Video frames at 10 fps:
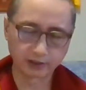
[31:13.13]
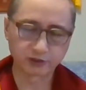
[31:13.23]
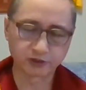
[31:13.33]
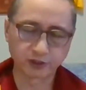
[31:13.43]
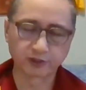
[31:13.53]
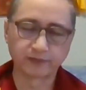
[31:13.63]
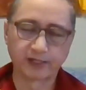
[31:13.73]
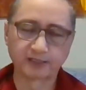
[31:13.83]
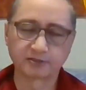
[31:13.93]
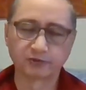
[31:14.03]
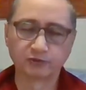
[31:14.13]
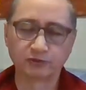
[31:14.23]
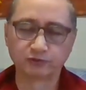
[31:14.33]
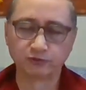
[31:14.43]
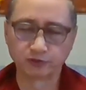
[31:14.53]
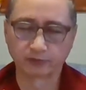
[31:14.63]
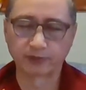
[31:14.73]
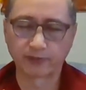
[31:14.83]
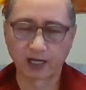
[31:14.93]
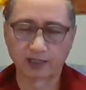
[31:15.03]
it serves as a root
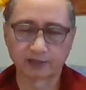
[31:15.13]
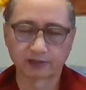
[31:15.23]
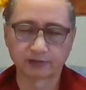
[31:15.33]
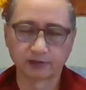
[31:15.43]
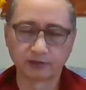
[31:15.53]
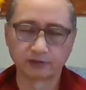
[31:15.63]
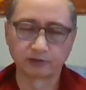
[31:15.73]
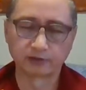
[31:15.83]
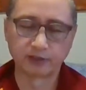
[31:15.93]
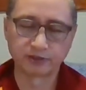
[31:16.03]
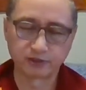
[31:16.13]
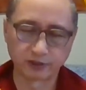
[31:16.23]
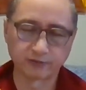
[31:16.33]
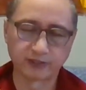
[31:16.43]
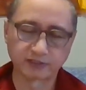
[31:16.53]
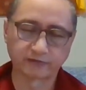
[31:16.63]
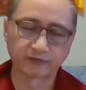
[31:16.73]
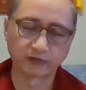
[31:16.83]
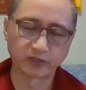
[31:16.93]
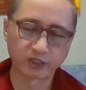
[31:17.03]
of the path. It serves as
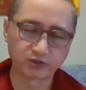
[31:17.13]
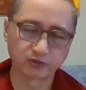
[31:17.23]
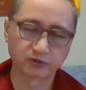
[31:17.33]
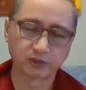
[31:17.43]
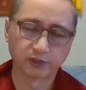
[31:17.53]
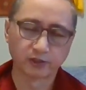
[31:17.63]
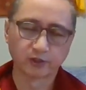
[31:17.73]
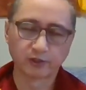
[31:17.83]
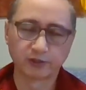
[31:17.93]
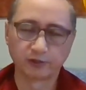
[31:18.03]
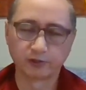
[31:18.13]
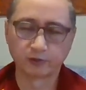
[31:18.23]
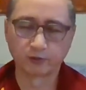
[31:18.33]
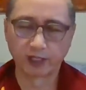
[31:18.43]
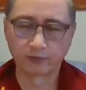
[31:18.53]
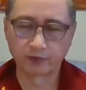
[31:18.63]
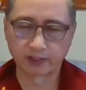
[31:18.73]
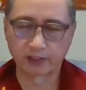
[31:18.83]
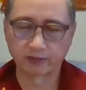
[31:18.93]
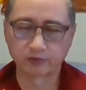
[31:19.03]
a foundation where
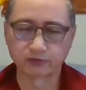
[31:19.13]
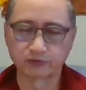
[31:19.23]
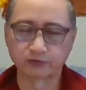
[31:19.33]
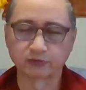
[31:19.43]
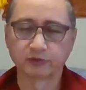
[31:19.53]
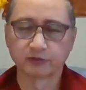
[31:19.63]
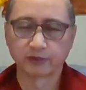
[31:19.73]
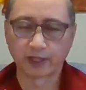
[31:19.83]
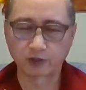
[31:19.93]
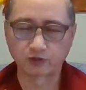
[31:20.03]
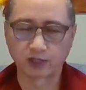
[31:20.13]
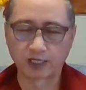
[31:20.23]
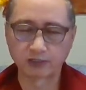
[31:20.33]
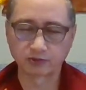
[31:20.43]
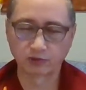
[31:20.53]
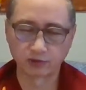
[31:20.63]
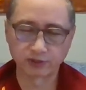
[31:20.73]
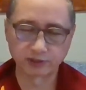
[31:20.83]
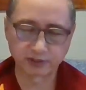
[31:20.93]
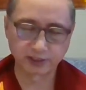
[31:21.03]
we can able to actualize
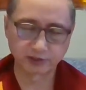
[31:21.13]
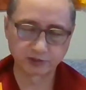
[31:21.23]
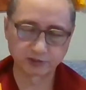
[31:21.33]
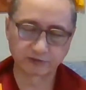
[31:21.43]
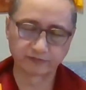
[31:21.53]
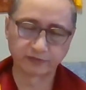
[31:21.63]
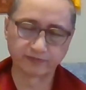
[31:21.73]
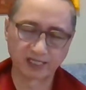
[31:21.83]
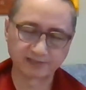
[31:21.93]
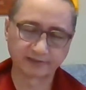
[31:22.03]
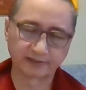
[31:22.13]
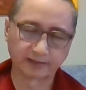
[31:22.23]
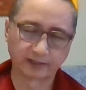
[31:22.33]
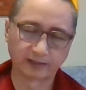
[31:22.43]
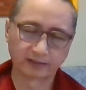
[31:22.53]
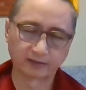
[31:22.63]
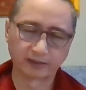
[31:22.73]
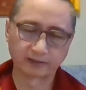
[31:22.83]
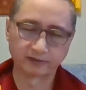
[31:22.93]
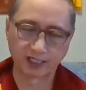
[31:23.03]
all the stages of the blessing
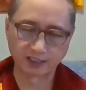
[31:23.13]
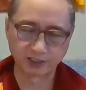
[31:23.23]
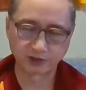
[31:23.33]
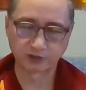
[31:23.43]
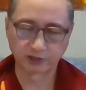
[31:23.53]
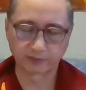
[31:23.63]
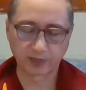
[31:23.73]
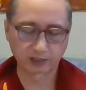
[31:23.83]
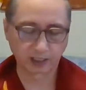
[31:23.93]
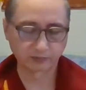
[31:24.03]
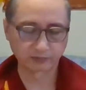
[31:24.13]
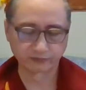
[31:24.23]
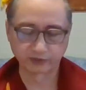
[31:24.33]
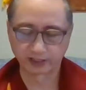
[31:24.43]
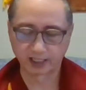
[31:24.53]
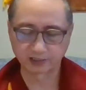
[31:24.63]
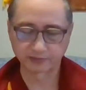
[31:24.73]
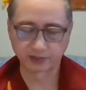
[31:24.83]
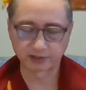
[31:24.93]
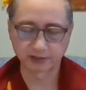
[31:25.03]
and realization in the path up to full
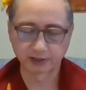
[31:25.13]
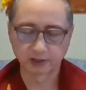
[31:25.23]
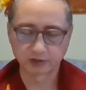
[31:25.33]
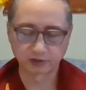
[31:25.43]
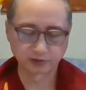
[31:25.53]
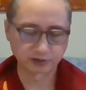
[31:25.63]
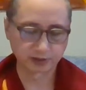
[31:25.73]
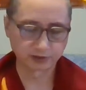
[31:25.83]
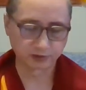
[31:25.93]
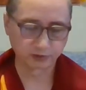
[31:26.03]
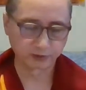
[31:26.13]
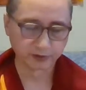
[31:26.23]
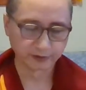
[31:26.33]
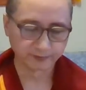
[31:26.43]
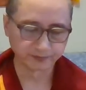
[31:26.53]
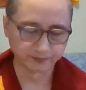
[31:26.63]
enlightenment. So you see, so